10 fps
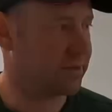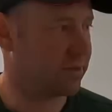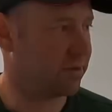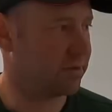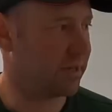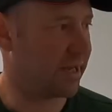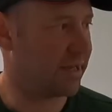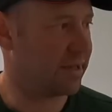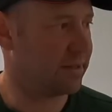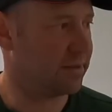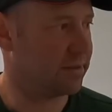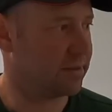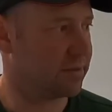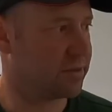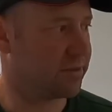got a
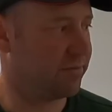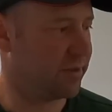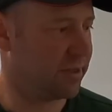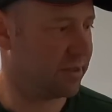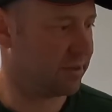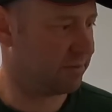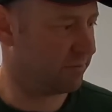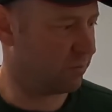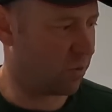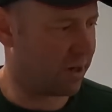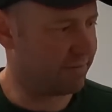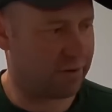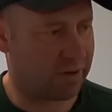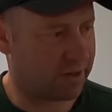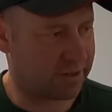Sphere
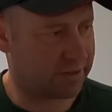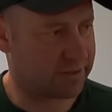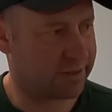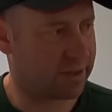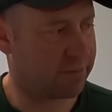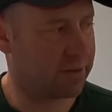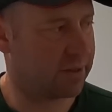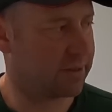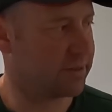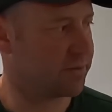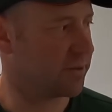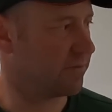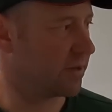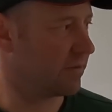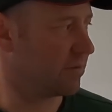Wi-Fi set up in it. There's a bit
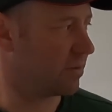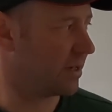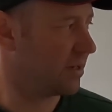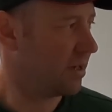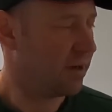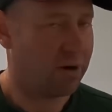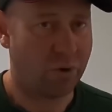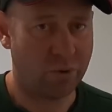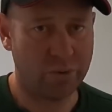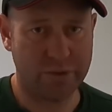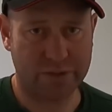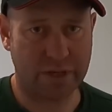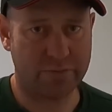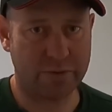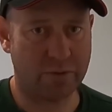of a giveaway. All the
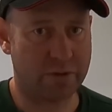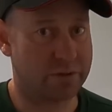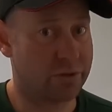stuff we wanted,